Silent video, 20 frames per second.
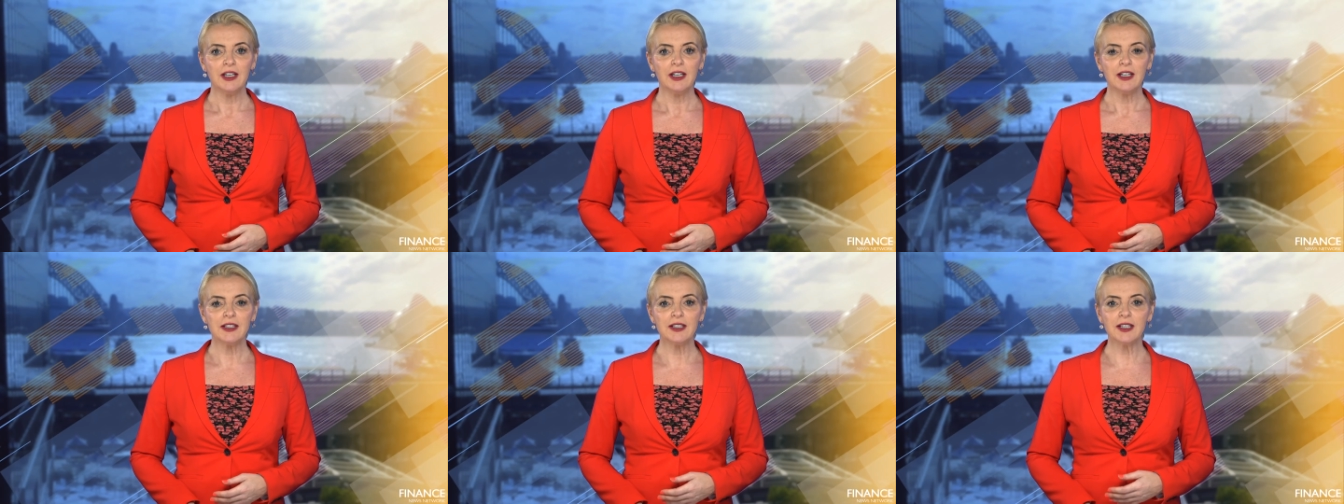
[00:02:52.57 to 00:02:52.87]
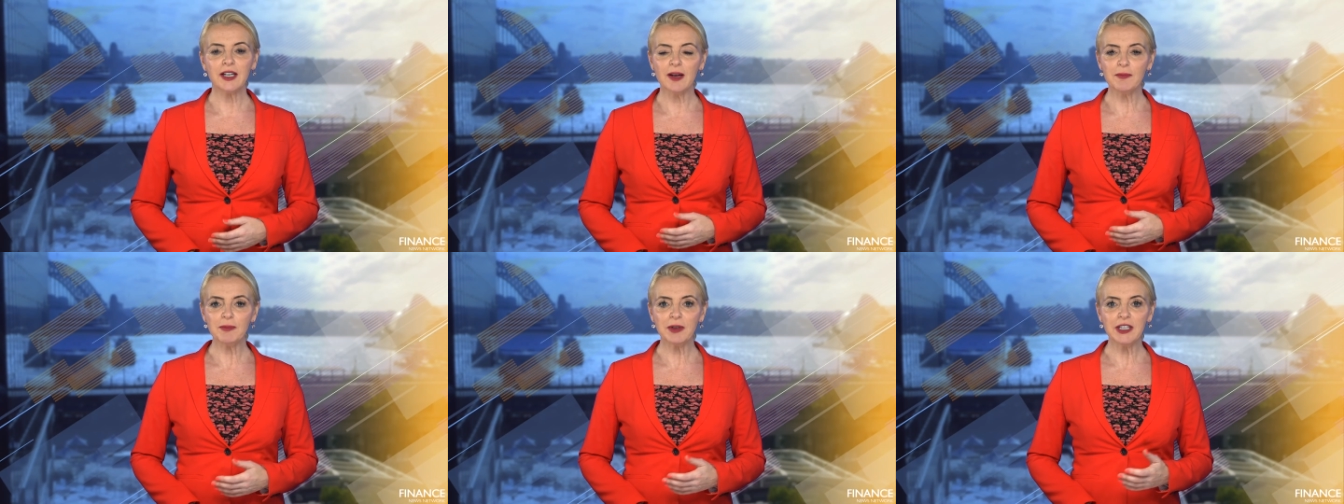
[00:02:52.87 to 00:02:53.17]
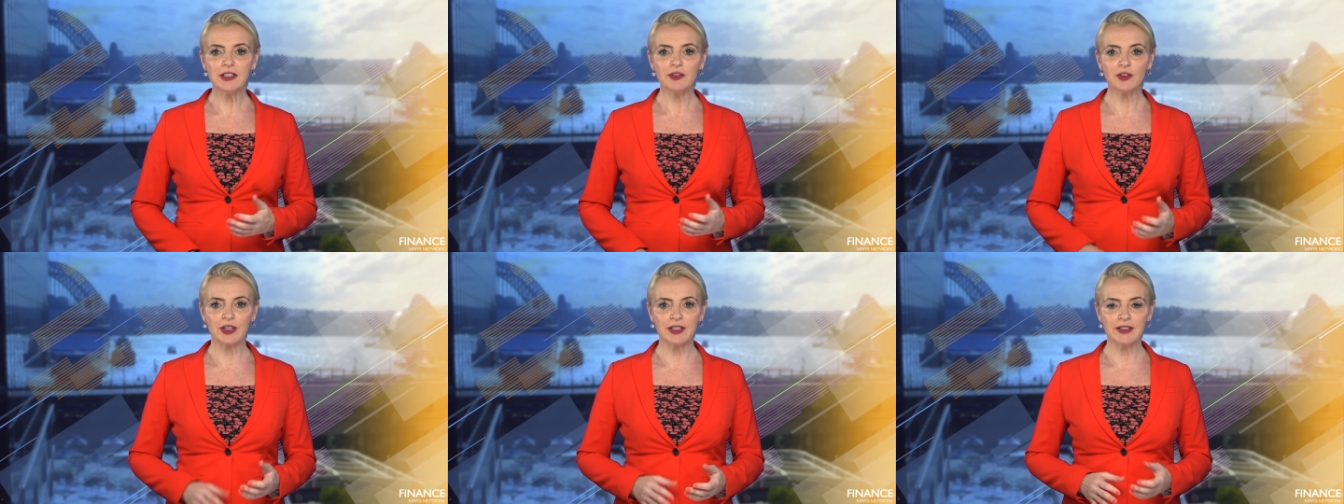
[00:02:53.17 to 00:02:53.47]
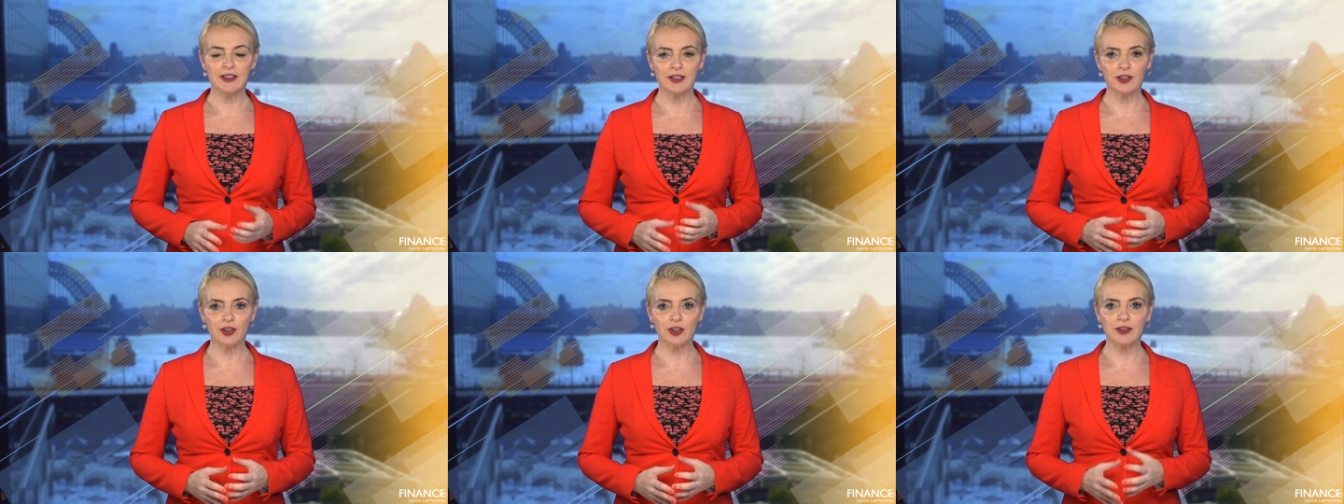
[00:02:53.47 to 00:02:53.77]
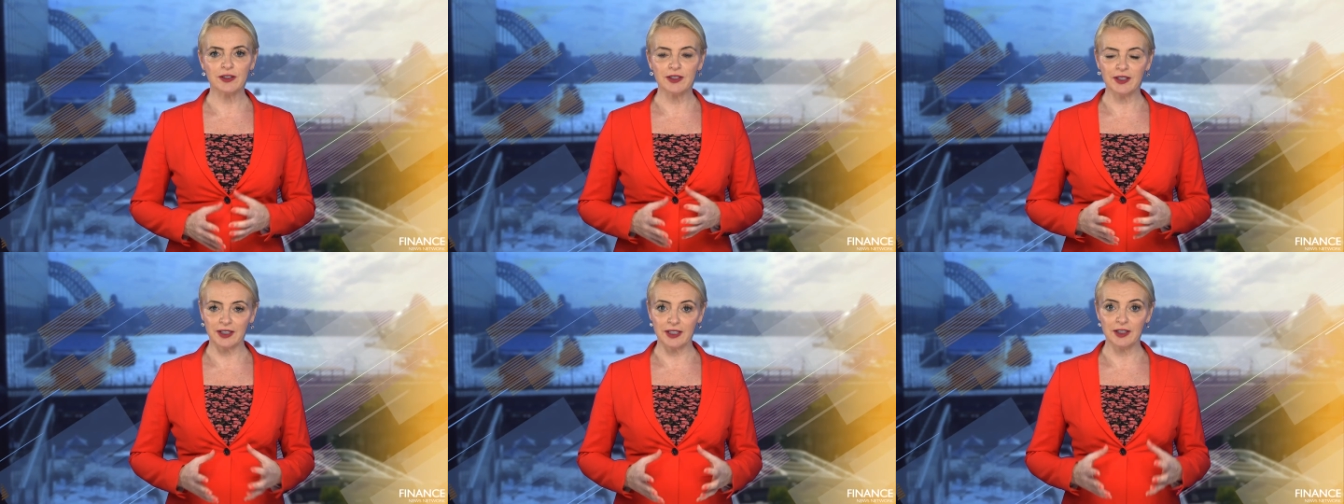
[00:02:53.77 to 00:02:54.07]
as a company
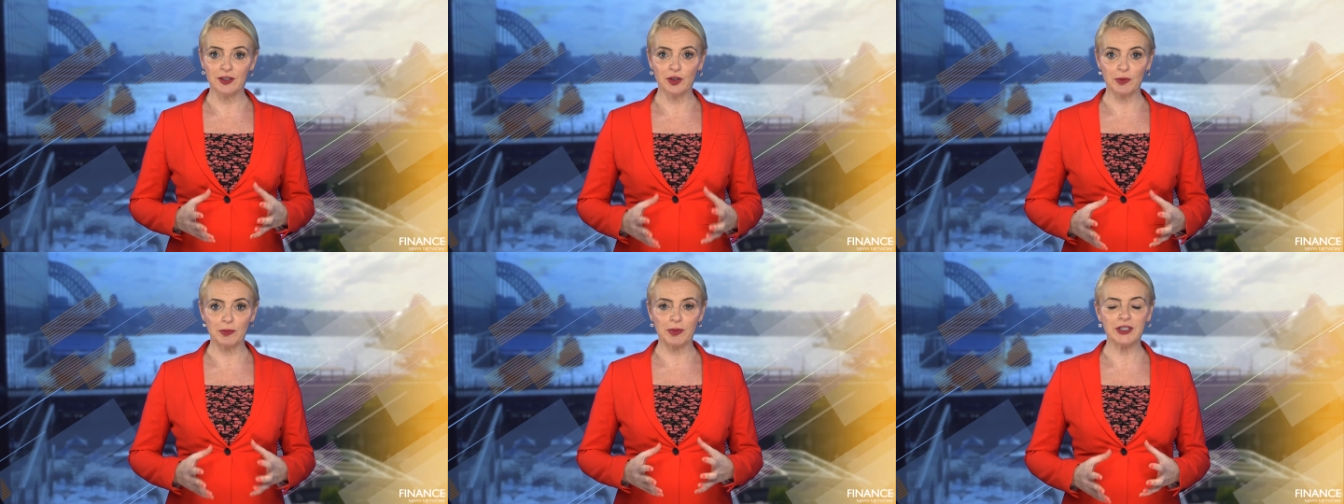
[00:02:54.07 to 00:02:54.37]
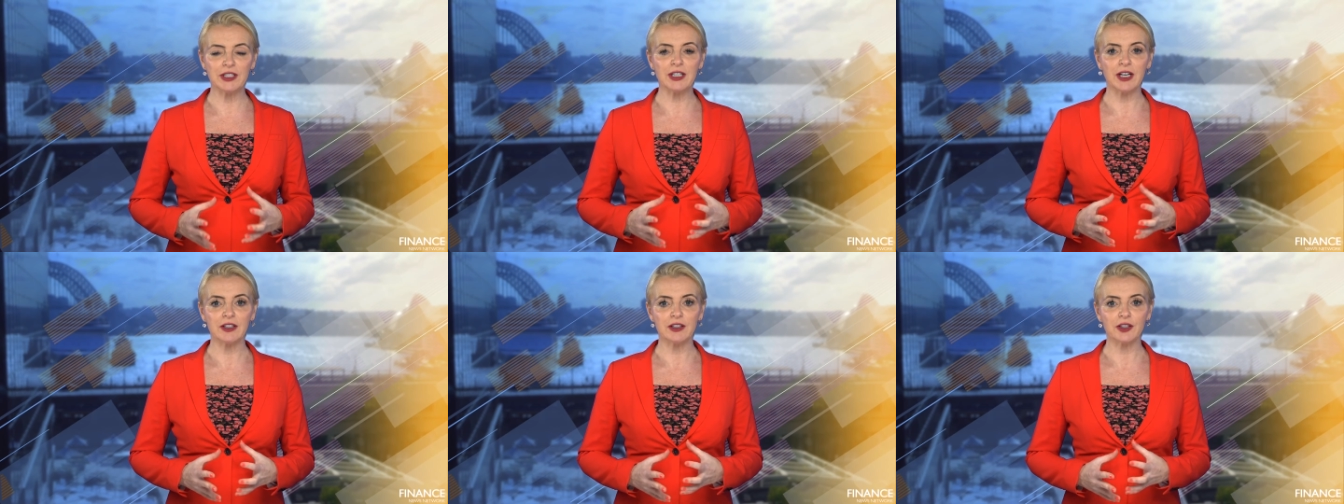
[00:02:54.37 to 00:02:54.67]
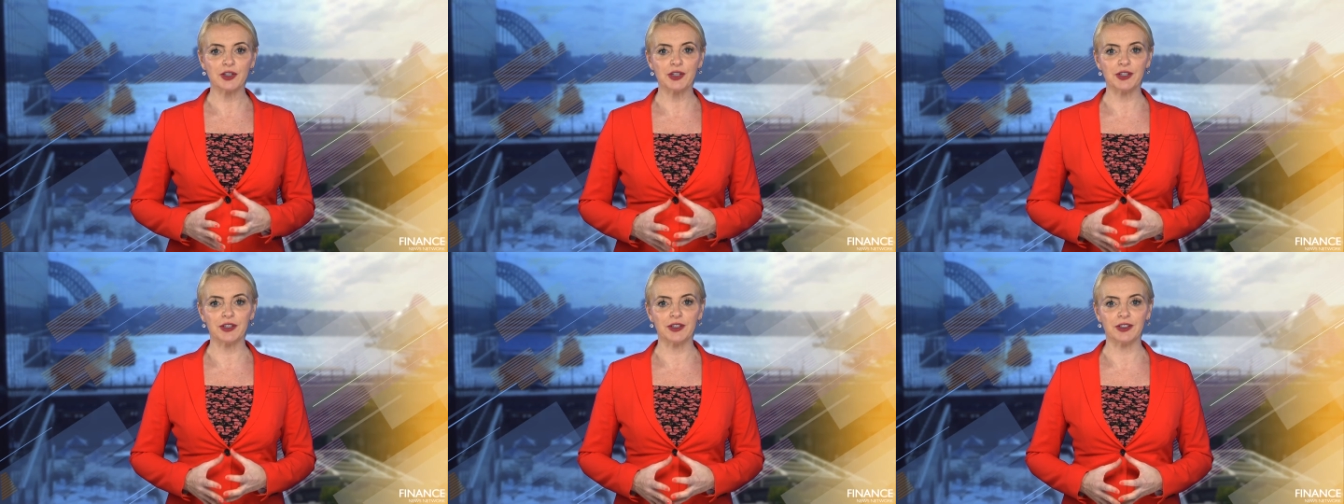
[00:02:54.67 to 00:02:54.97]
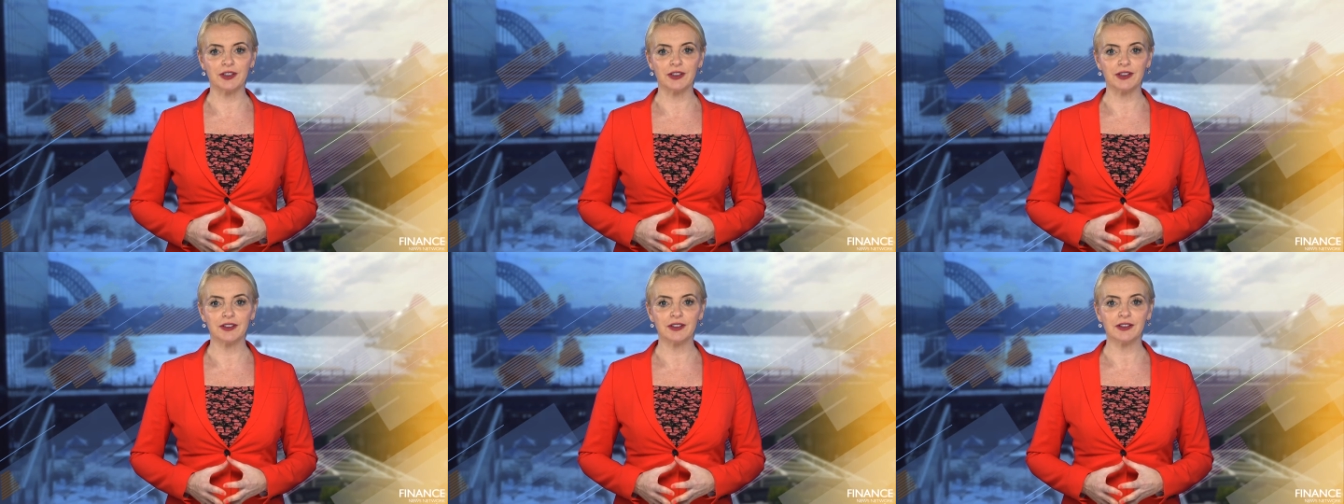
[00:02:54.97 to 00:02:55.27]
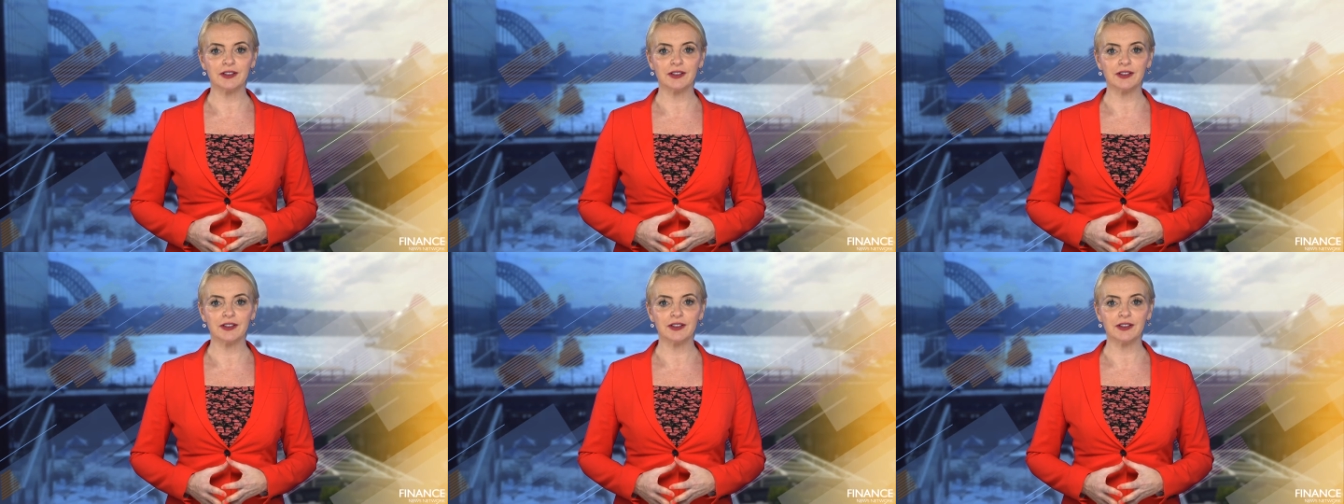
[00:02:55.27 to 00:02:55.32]
transitions into production?